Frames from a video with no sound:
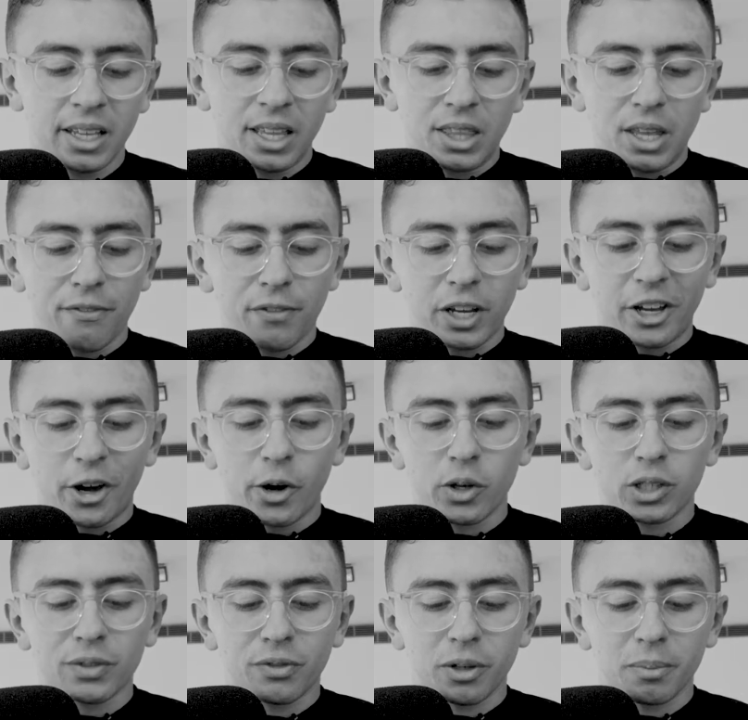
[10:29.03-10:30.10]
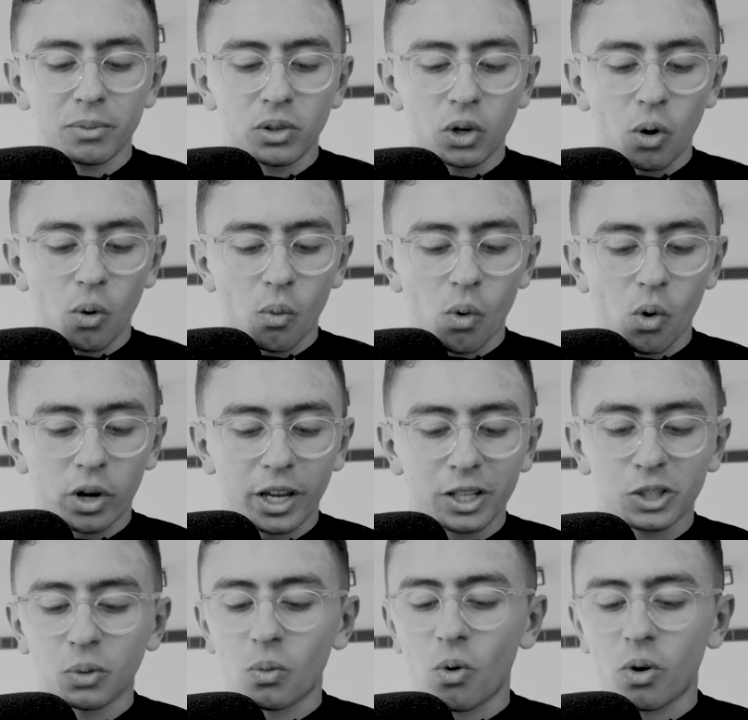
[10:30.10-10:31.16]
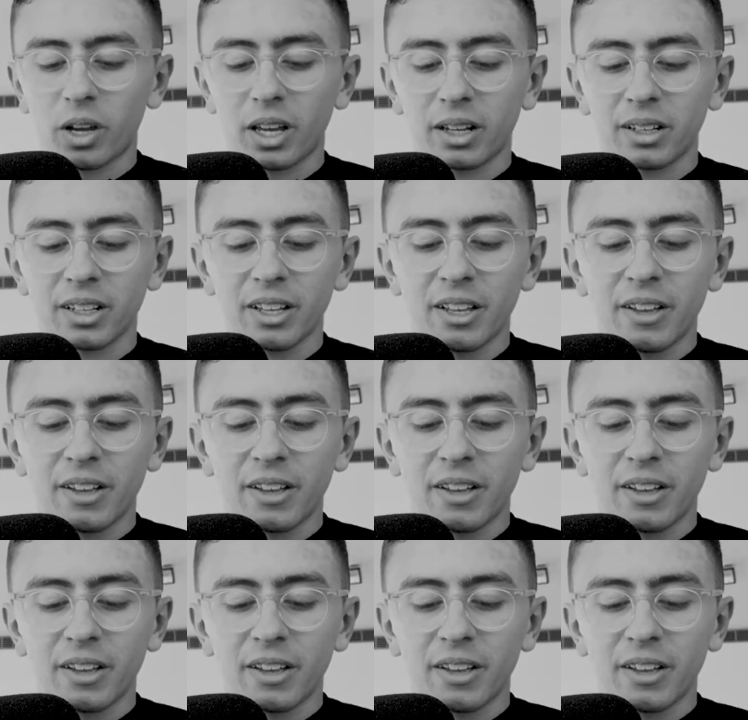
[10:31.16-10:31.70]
The infant goes from not walking to walking,